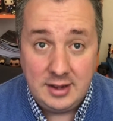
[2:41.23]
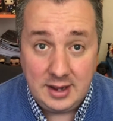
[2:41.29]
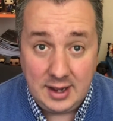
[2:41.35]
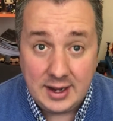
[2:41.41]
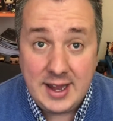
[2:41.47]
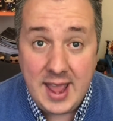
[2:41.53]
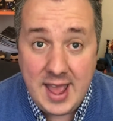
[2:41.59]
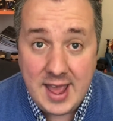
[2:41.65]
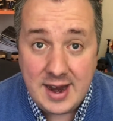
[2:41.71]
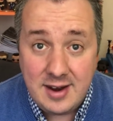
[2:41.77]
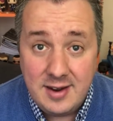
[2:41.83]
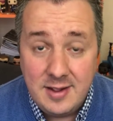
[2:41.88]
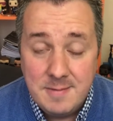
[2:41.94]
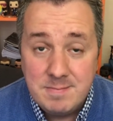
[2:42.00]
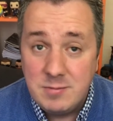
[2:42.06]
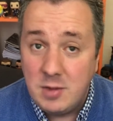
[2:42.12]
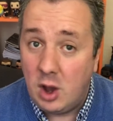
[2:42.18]
again,
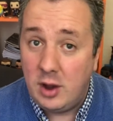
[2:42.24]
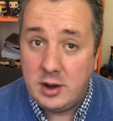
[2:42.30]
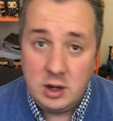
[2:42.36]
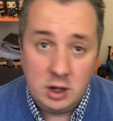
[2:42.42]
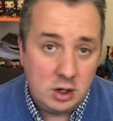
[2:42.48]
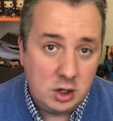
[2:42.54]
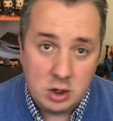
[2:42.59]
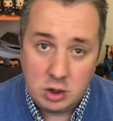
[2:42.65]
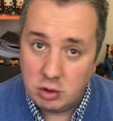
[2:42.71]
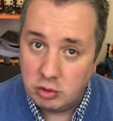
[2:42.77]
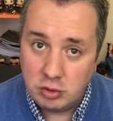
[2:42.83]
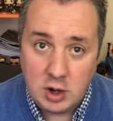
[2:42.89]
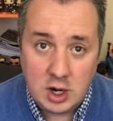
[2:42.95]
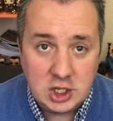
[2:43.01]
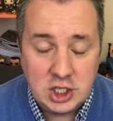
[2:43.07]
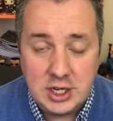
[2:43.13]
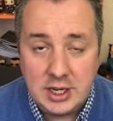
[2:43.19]
I could
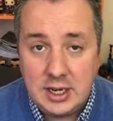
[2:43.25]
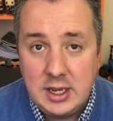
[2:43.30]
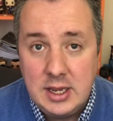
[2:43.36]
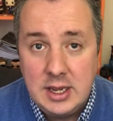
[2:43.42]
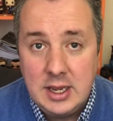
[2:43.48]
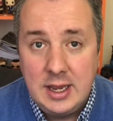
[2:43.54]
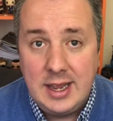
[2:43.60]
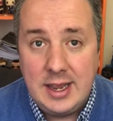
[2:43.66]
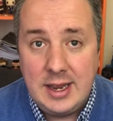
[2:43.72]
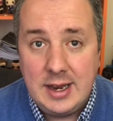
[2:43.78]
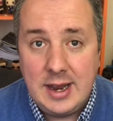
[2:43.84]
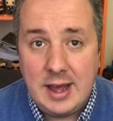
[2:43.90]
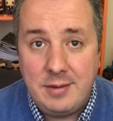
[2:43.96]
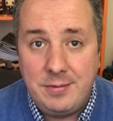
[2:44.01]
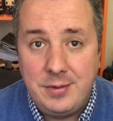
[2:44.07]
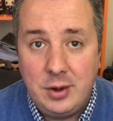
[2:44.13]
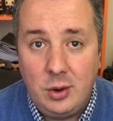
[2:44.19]
crush it in
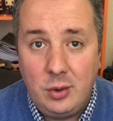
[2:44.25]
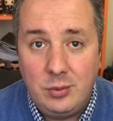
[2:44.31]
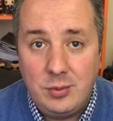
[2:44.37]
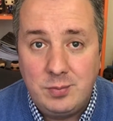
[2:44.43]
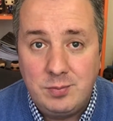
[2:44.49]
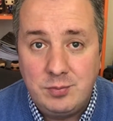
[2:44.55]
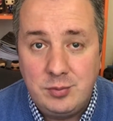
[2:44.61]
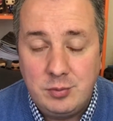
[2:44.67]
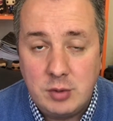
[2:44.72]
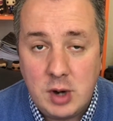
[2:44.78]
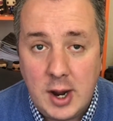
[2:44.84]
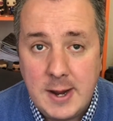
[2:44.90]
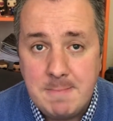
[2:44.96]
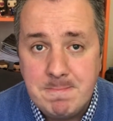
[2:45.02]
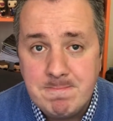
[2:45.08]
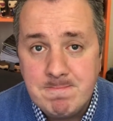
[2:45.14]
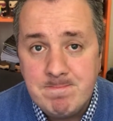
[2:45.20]
that field,
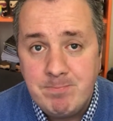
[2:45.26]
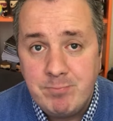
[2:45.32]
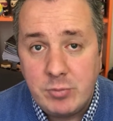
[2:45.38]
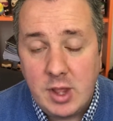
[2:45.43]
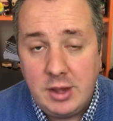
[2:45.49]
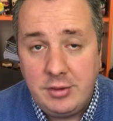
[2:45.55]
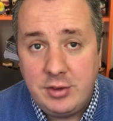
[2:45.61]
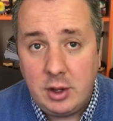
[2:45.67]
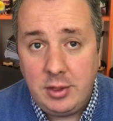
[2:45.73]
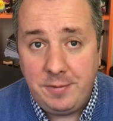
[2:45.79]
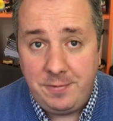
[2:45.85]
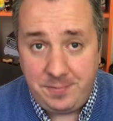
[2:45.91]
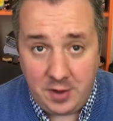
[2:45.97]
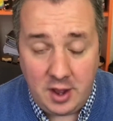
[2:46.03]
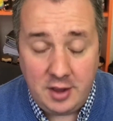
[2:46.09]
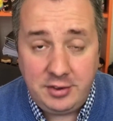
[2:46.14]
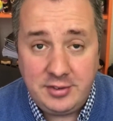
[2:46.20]
right? And so the
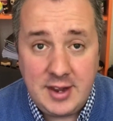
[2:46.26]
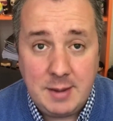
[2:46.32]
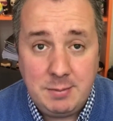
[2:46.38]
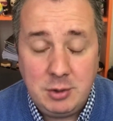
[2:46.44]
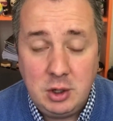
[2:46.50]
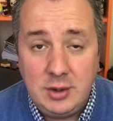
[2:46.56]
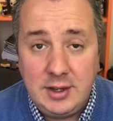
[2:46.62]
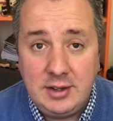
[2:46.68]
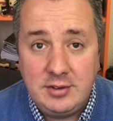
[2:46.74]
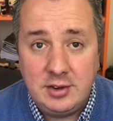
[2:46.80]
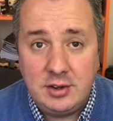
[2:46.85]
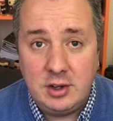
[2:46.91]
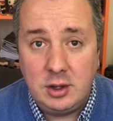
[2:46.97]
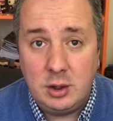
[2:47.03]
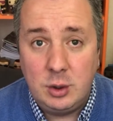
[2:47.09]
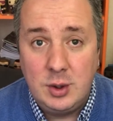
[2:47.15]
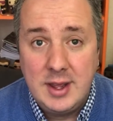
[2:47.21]
first step you need to
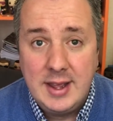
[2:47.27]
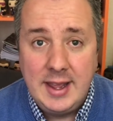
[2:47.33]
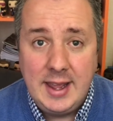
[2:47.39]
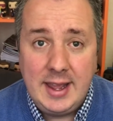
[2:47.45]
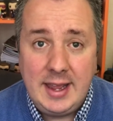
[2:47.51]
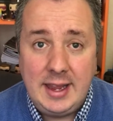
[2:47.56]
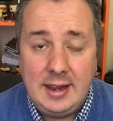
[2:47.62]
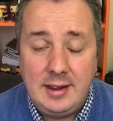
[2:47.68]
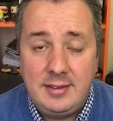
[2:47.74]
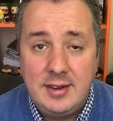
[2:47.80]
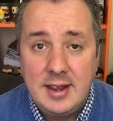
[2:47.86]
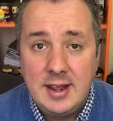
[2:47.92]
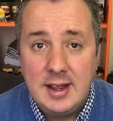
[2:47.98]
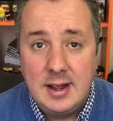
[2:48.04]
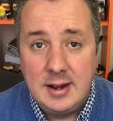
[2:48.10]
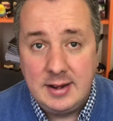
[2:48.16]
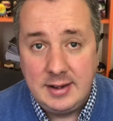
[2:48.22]
do is
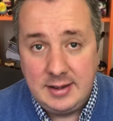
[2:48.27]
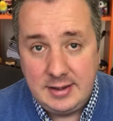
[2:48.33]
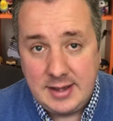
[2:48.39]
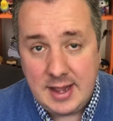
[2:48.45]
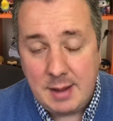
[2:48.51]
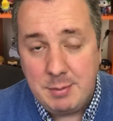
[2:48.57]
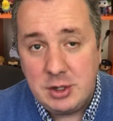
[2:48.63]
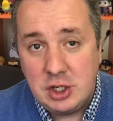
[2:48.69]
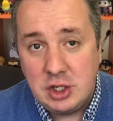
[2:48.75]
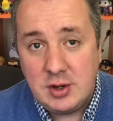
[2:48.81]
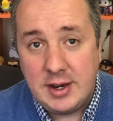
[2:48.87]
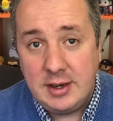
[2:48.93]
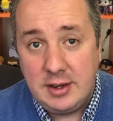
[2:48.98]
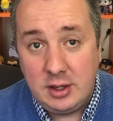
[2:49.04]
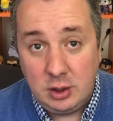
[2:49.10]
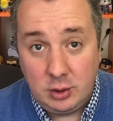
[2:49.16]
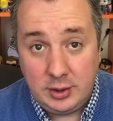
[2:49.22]

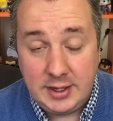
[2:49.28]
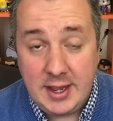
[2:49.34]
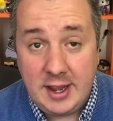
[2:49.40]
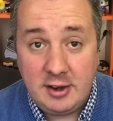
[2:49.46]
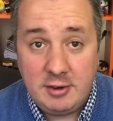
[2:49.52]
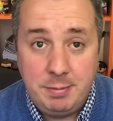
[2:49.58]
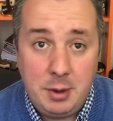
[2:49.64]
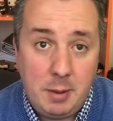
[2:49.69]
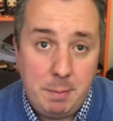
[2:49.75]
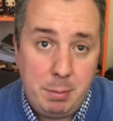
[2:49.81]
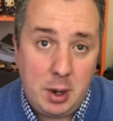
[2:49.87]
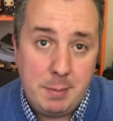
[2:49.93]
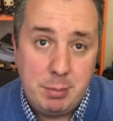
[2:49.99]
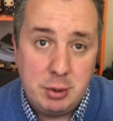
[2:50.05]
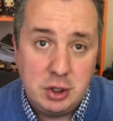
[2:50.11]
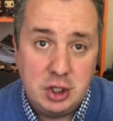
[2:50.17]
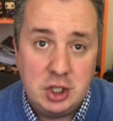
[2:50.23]
demonstrate that you're the expert by
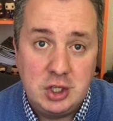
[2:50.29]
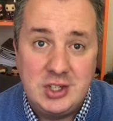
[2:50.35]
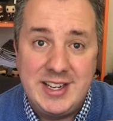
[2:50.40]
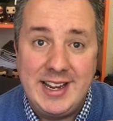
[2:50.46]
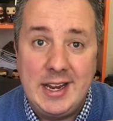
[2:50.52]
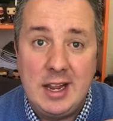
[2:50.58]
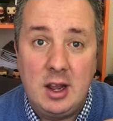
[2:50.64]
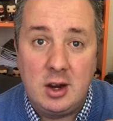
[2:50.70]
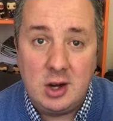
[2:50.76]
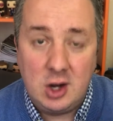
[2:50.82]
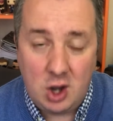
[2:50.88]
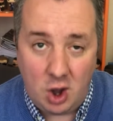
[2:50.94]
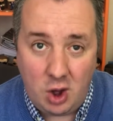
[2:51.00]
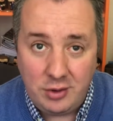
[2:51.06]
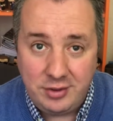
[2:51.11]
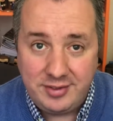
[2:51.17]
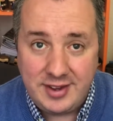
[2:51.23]
producing
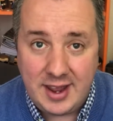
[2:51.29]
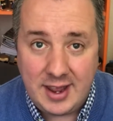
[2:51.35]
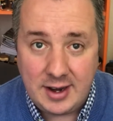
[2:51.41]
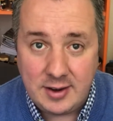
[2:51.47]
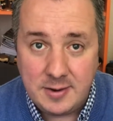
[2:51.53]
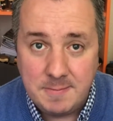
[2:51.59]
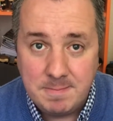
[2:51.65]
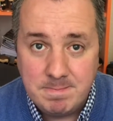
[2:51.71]
content,